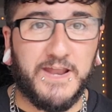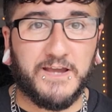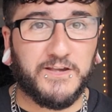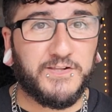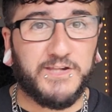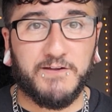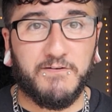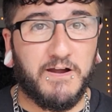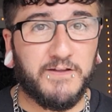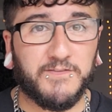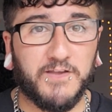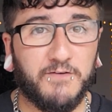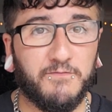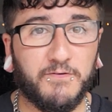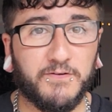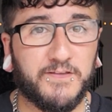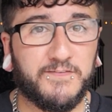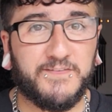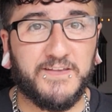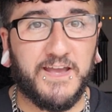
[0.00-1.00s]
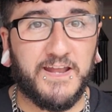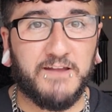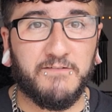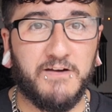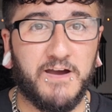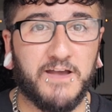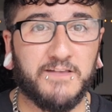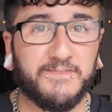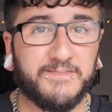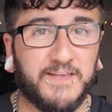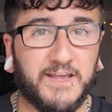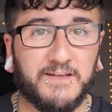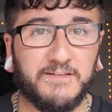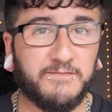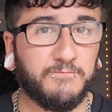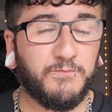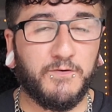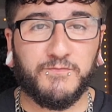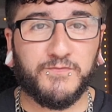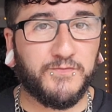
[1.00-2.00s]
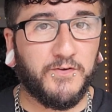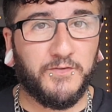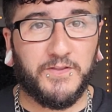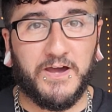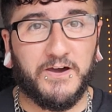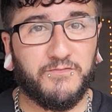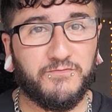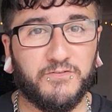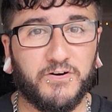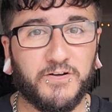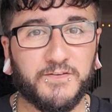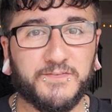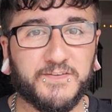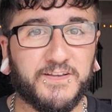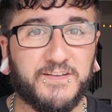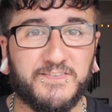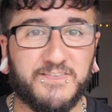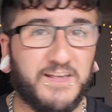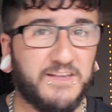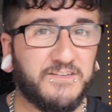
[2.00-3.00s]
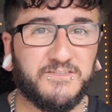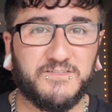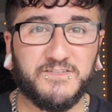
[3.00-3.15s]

Next year I don't want to see anywhere saying we've sold out of water, because that's